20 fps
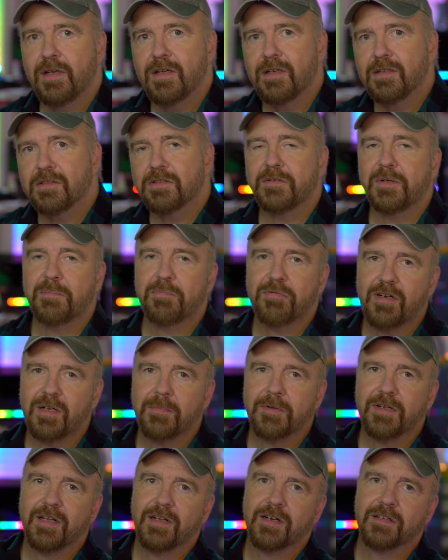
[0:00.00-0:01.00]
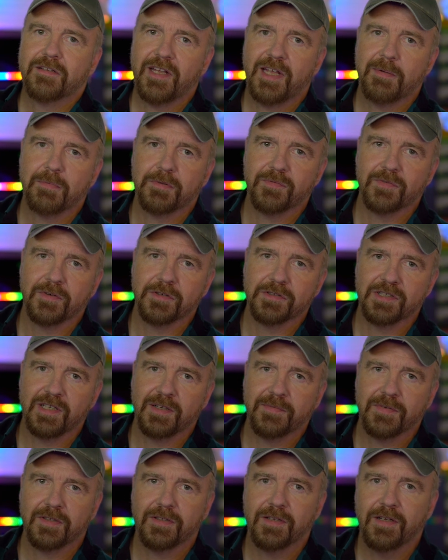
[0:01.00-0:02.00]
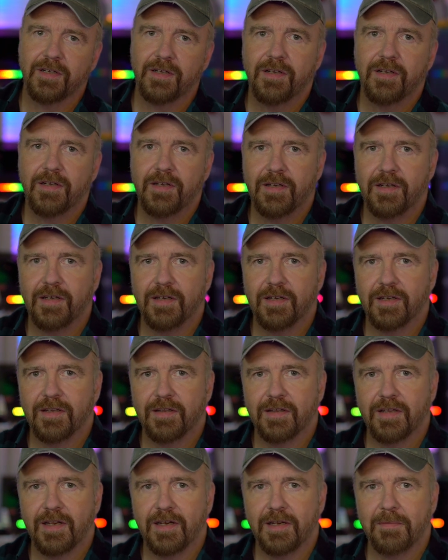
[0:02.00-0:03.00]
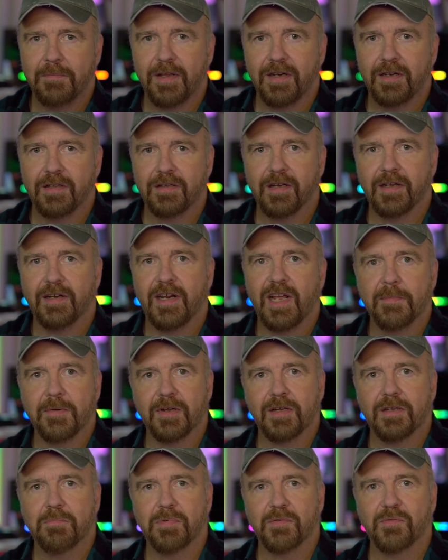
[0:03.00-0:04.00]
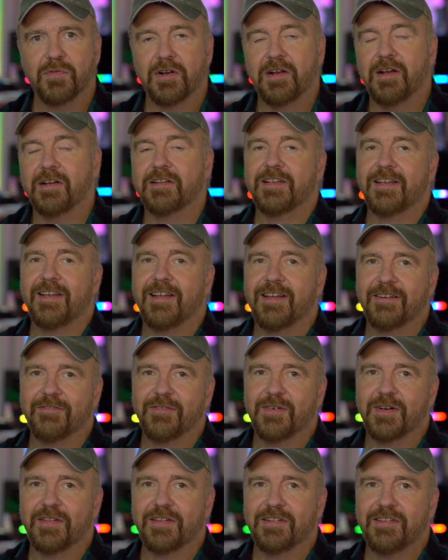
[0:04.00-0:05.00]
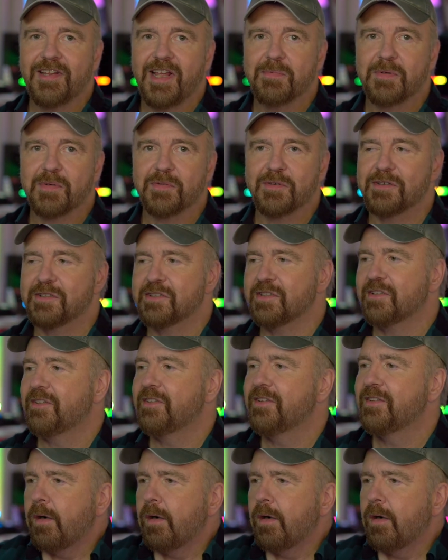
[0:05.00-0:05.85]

So he probably had a table version of it, and then he made it dynamic, but forgot to get rid of the table version.